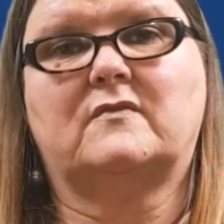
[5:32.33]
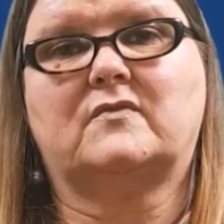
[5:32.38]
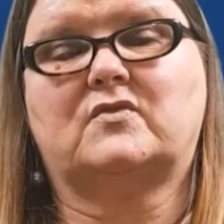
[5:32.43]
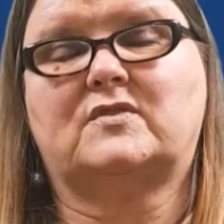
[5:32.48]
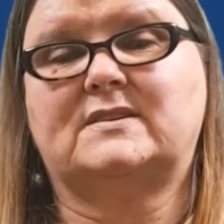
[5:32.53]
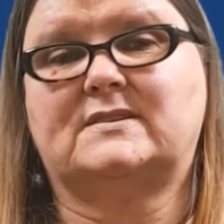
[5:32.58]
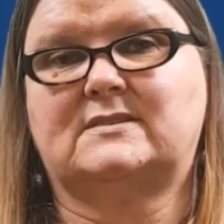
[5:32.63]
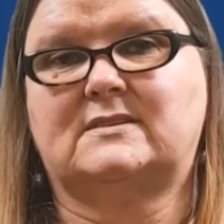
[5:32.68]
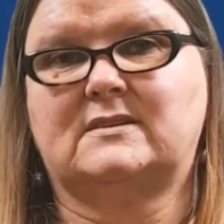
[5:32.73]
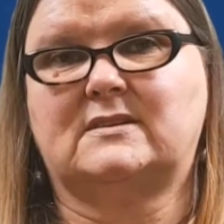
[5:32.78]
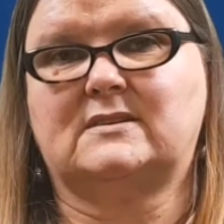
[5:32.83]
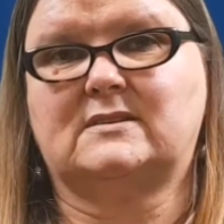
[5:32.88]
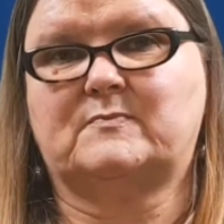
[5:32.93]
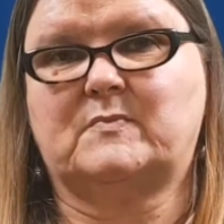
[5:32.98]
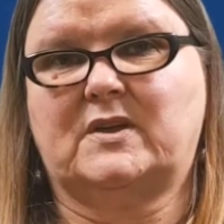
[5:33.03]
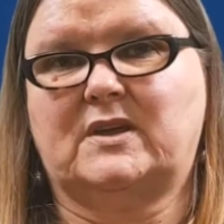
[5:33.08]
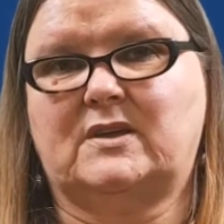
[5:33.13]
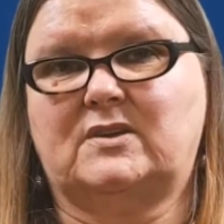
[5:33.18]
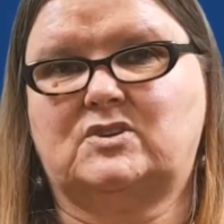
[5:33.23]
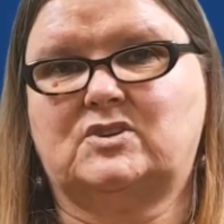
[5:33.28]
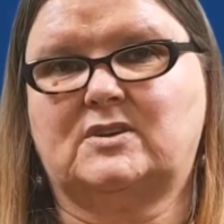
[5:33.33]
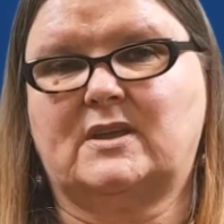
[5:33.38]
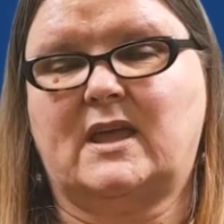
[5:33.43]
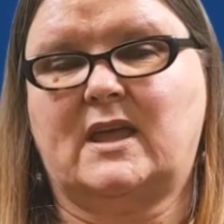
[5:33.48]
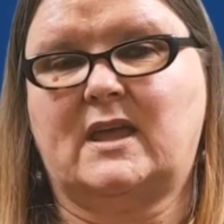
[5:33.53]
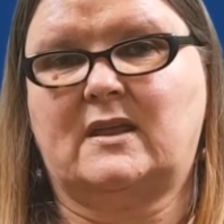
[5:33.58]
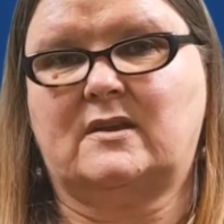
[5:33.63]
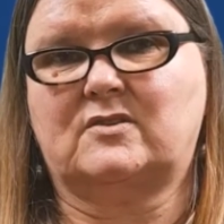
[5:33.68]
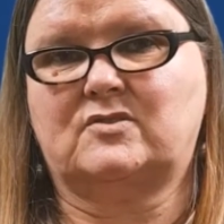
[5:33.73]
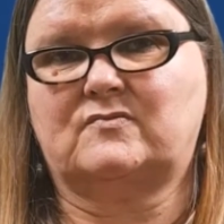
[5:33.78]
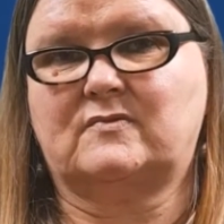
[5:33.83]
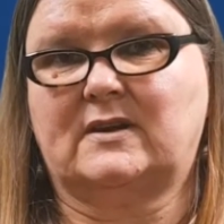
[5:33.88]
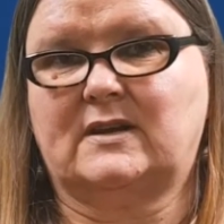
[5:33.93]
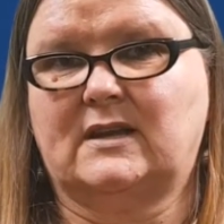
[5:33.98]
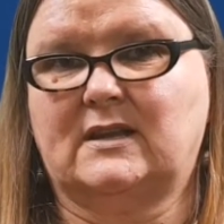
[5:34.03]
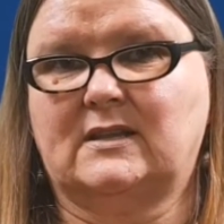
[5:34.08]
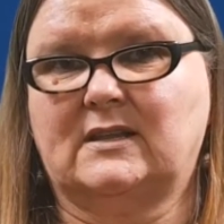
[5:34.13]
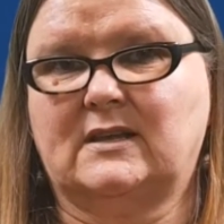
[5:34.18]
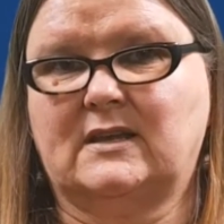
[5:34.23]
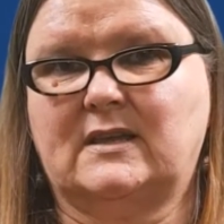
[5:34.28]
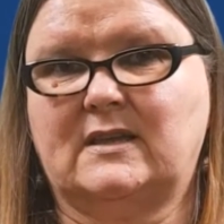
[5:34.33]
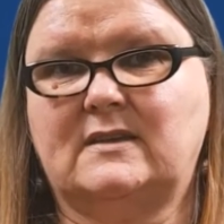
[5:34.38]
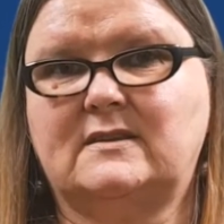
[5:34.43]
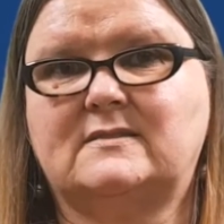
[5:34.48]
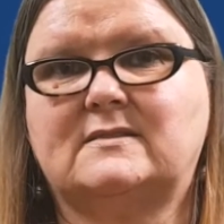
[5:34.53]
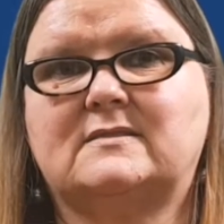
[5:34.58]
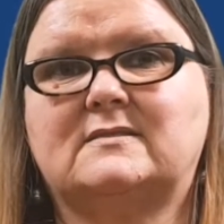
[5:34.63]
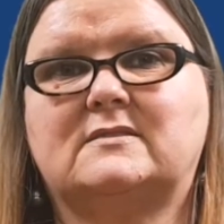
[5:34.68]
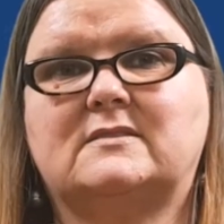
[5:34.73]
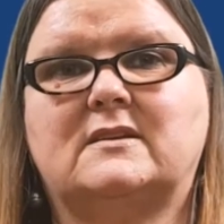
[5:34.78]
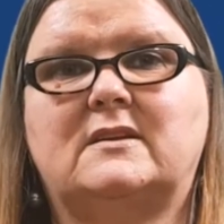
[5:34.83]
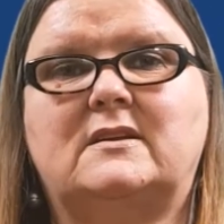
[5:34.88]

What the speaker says: Christie's Beach and Ranella East.